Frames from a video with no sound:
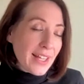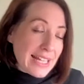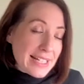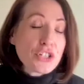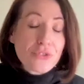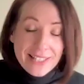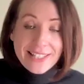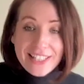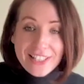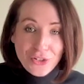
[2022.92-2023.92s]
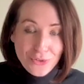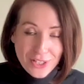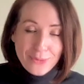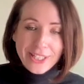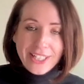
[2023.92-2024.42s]
it's interesting to do
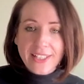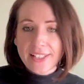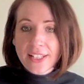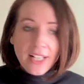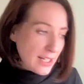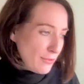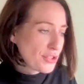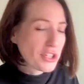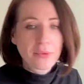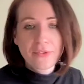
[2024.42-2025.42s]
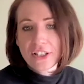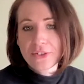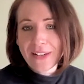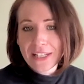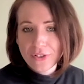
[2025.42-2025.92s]
this work. And if you show them a
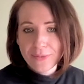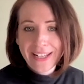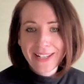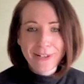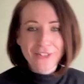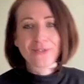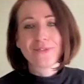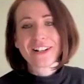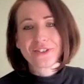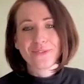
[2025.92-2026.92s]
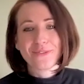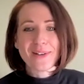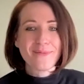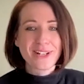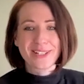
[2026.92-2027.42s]
picture of a factory
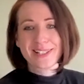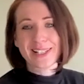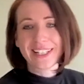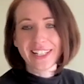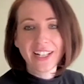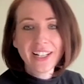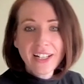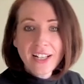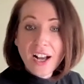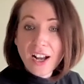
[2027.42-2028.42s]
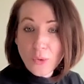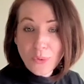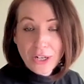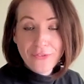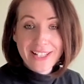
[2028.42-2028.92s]
farm versus like a higher
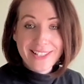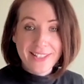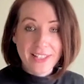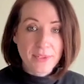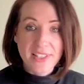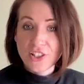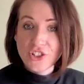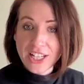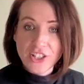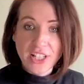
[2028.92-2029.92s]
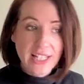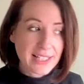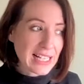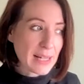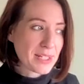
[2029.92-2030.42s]
welfare system, does this change their
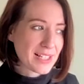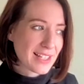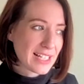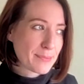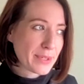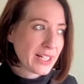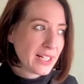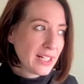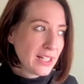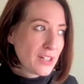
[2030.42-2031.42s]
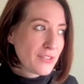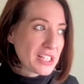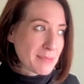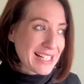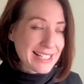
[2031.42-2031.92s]
eating habits and things? But
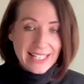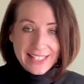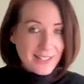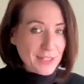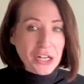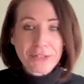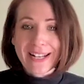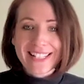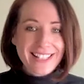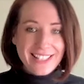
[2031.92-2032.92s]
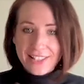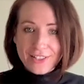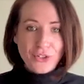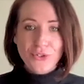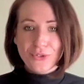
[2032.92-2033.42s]
fundamentally, this goes back to this
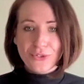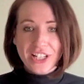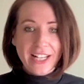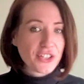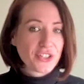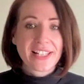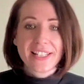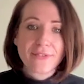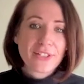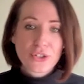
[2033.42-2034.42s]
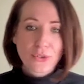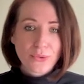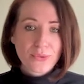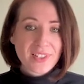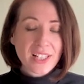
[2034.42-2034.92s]
institutional change, because
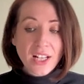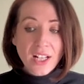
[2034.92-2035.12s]
individuals,